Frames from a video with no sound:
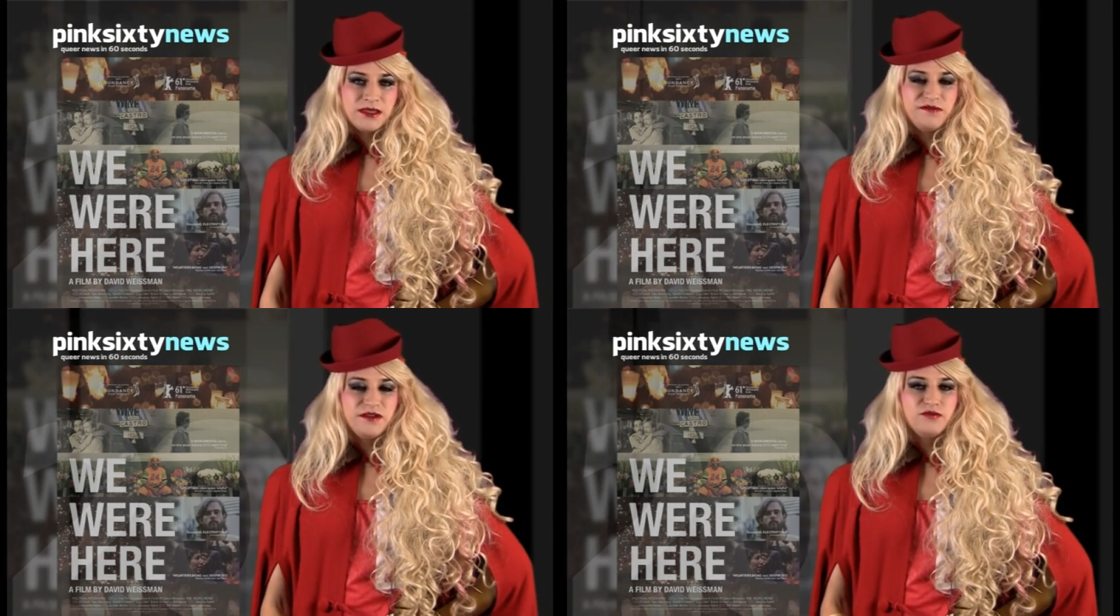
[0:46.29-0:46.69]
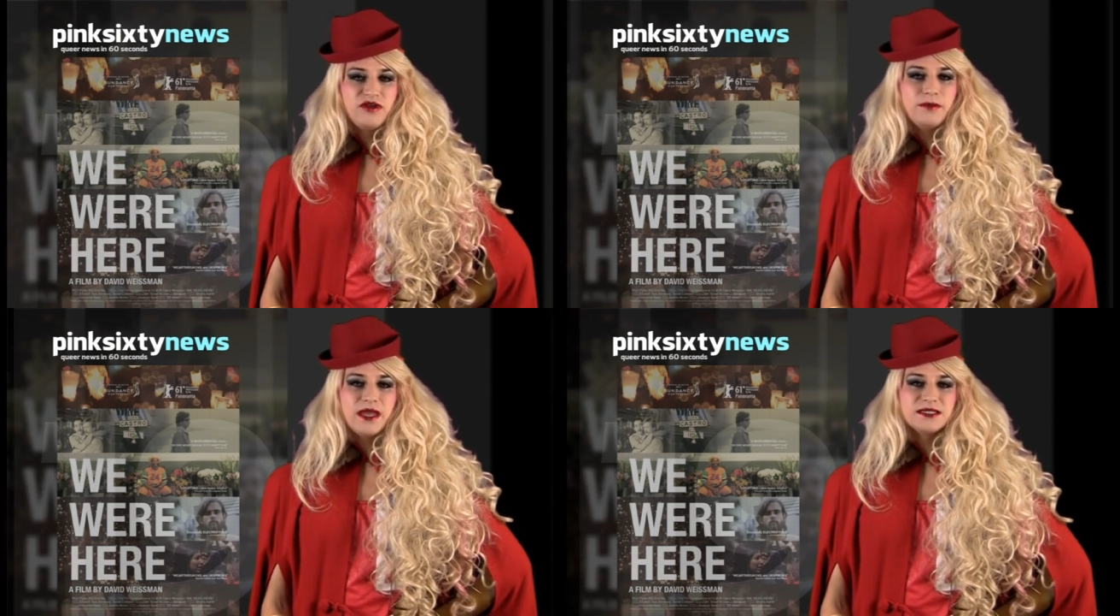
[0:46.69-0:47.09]
The film
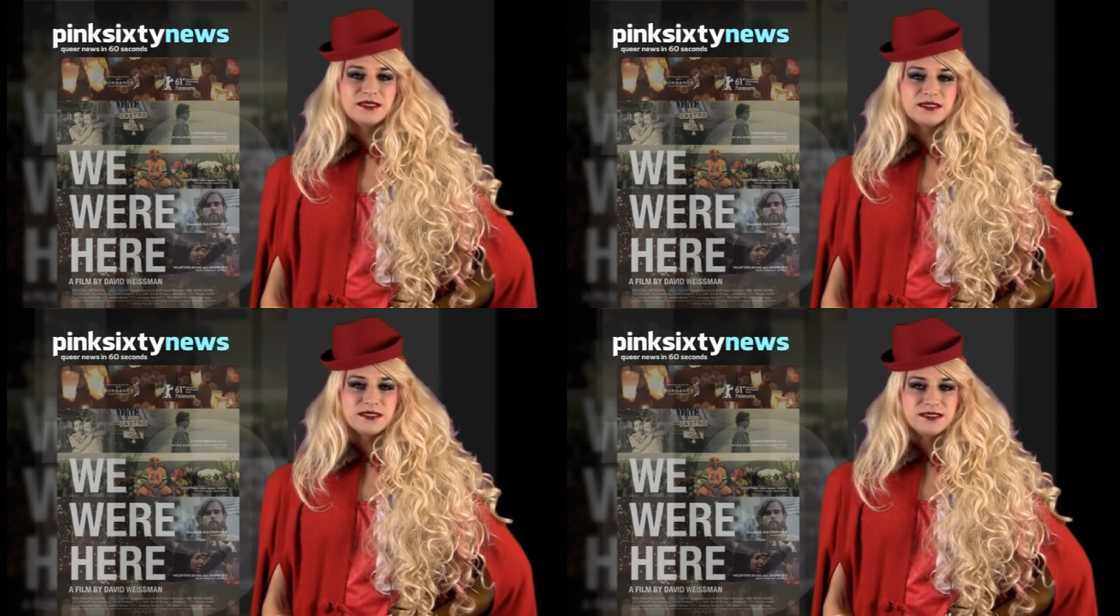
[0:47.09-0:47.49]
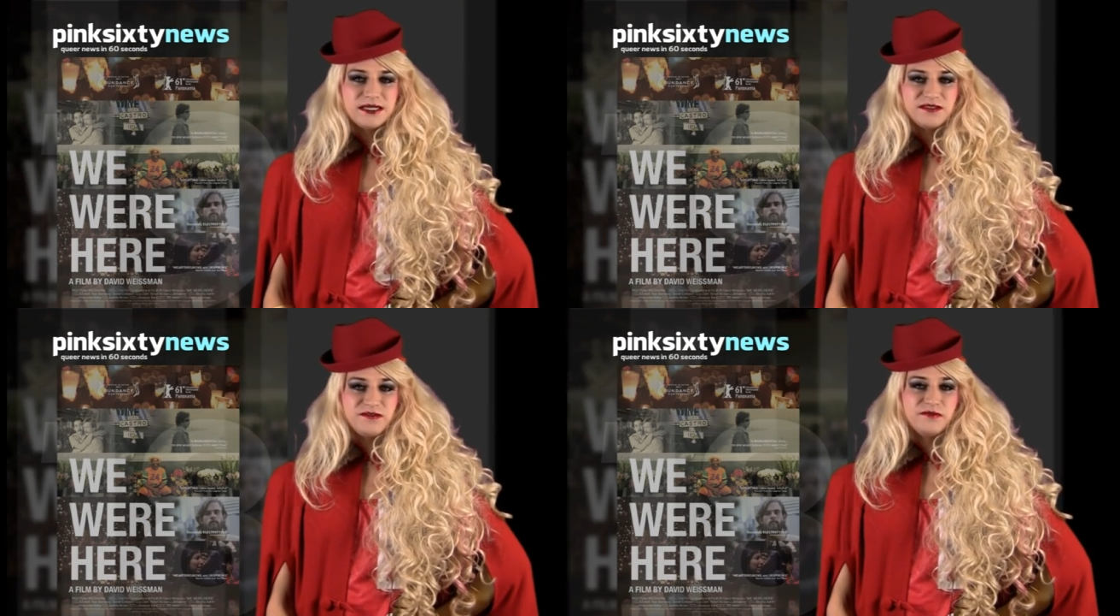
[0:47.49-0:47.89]
premiered at the
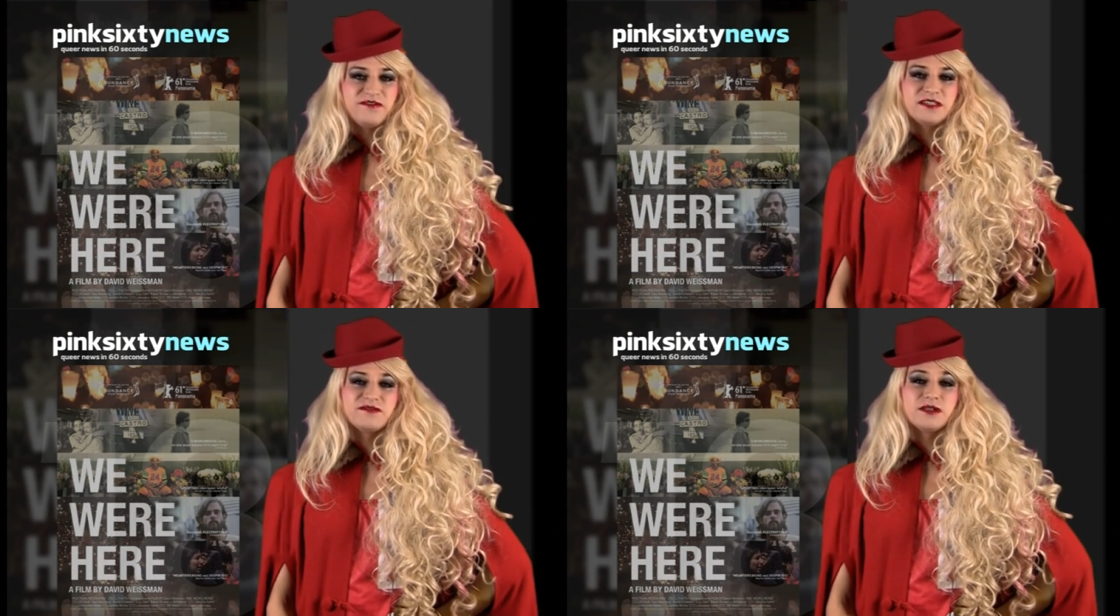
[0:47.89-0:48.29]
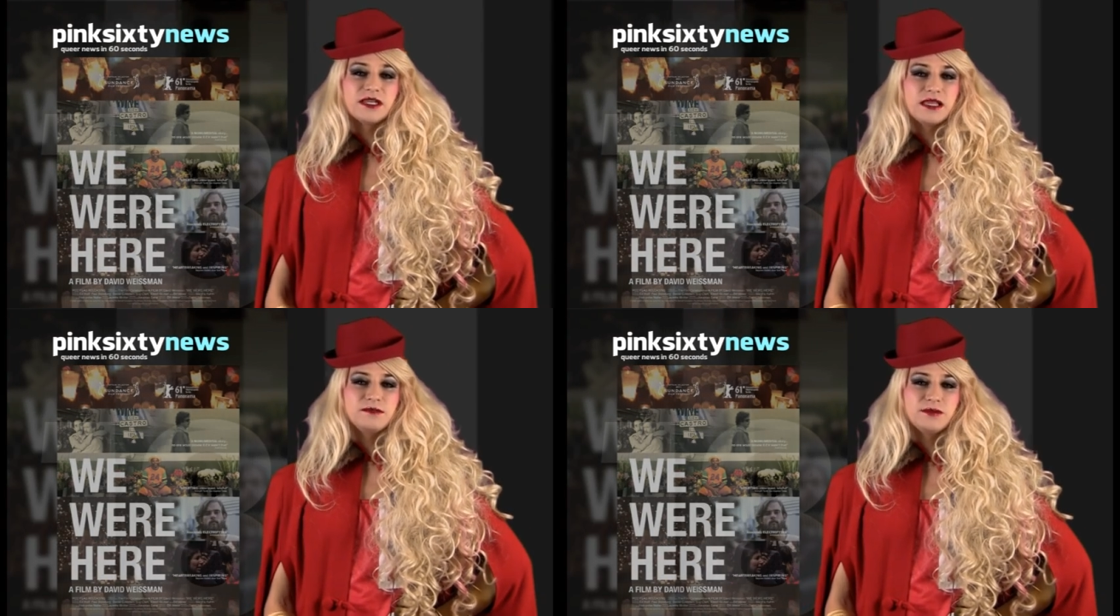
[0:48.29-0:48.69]
Sundance Film Festival
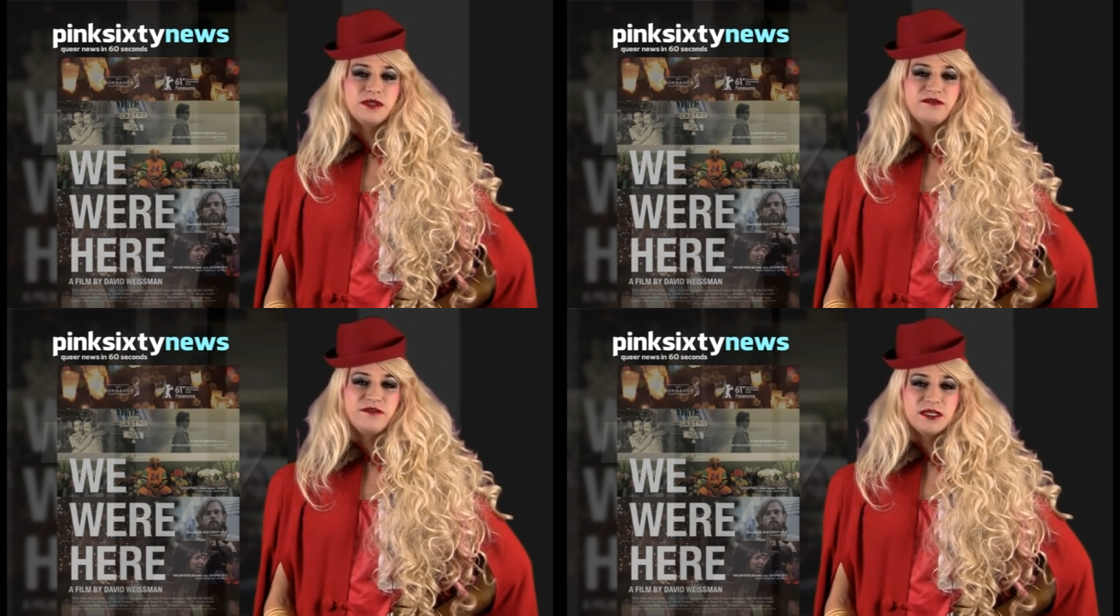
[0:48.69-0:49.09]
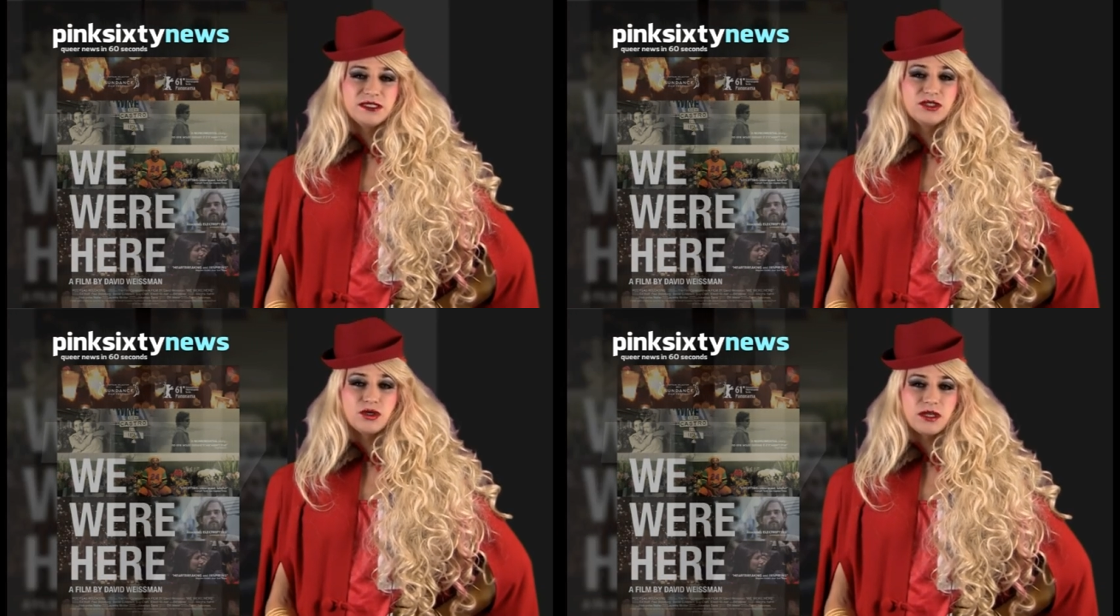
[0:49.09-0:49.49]
and claims to be the
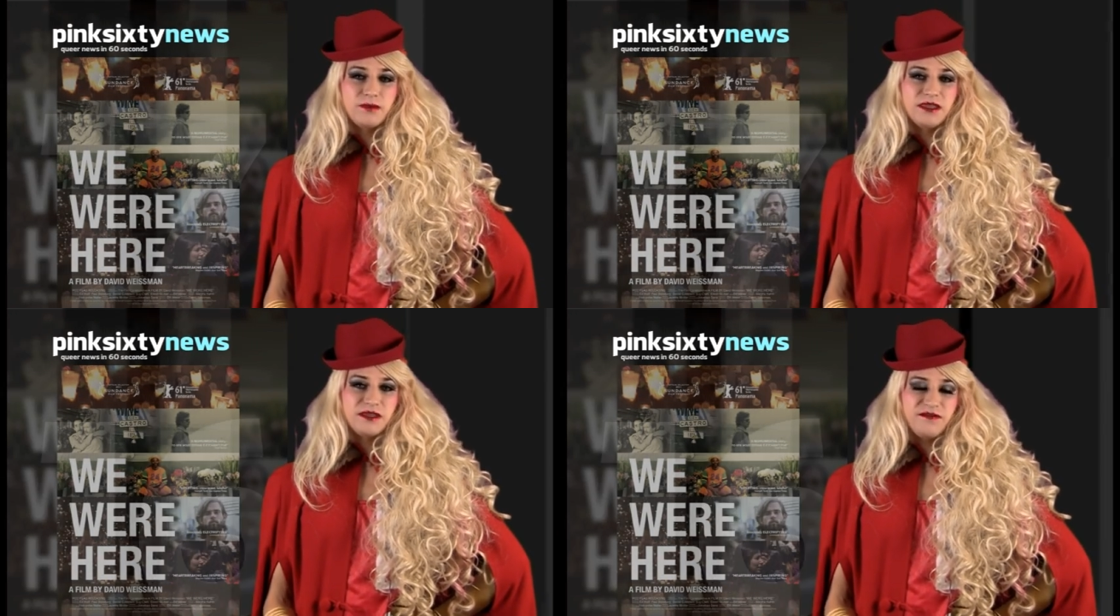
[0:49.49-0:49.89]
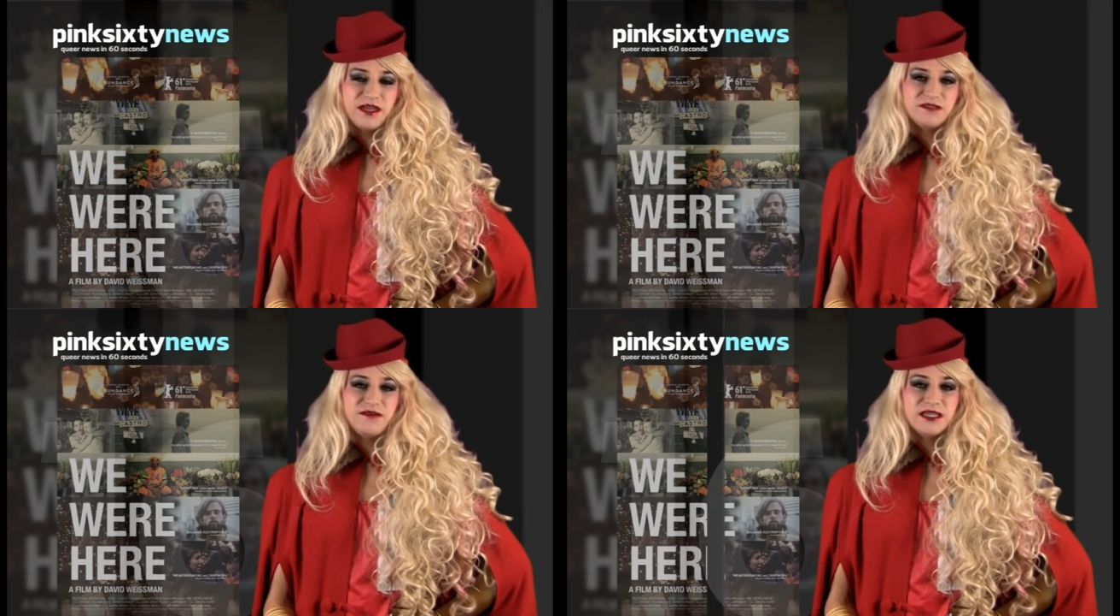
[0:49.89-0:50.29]
first to document the
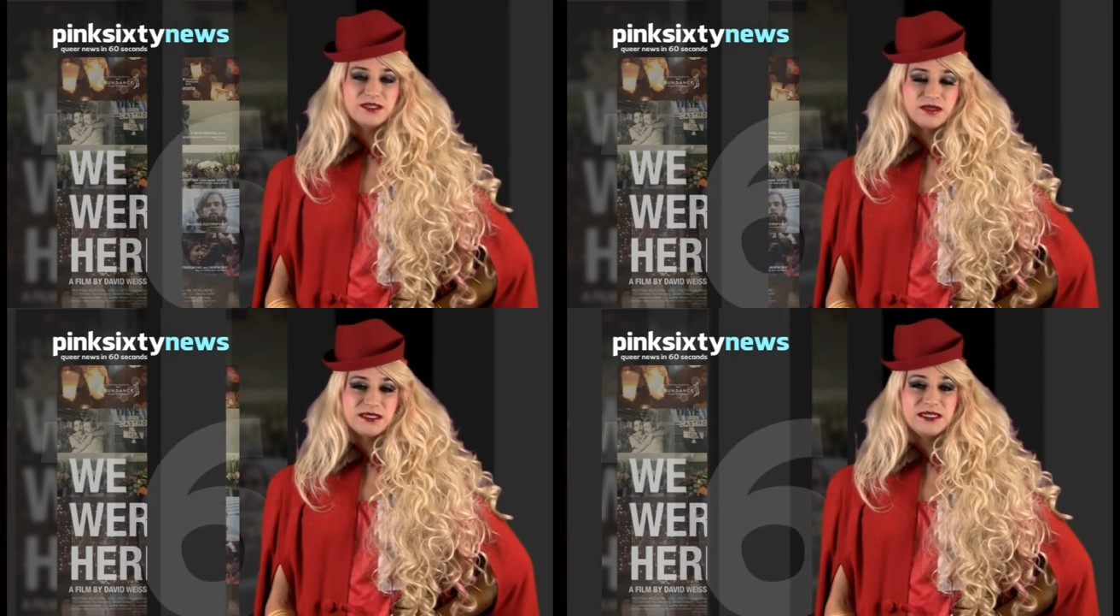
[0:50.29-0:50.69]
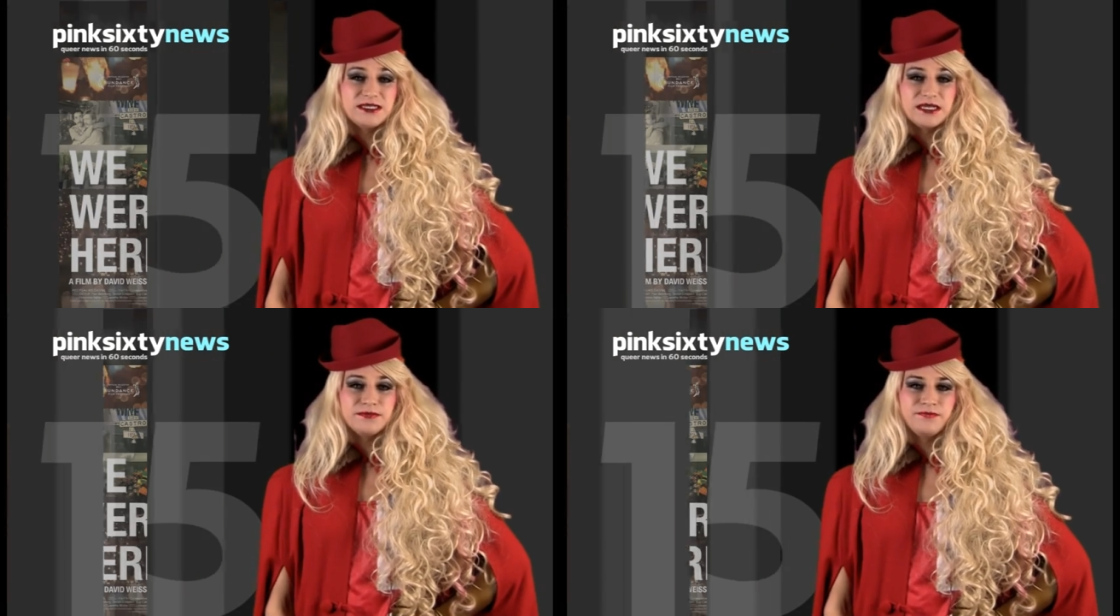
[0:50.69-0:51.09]
effect of AIDS on the
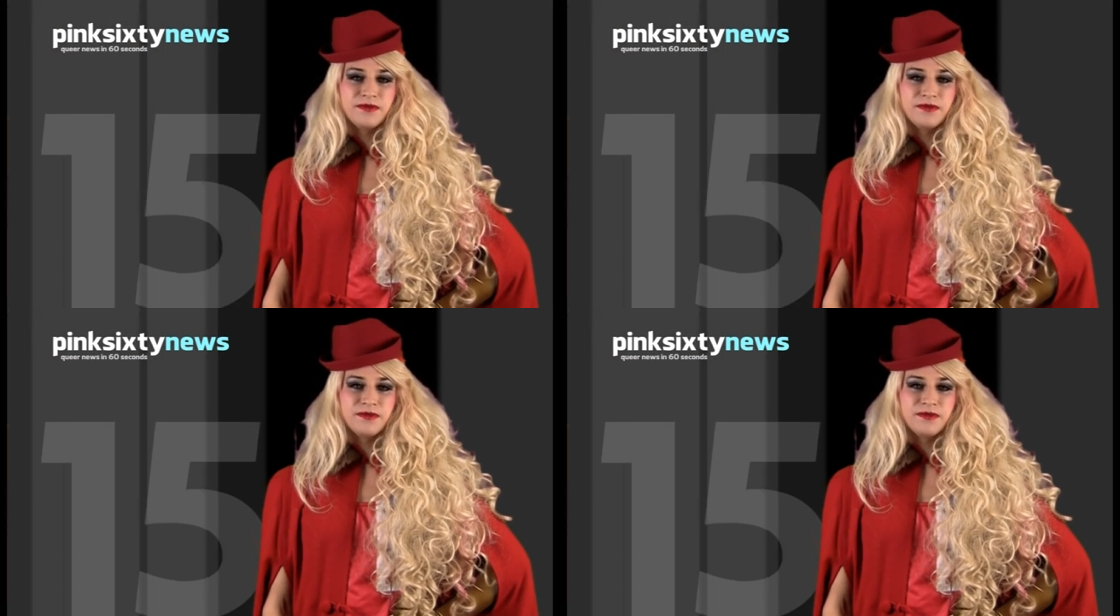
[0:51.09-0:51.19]
city.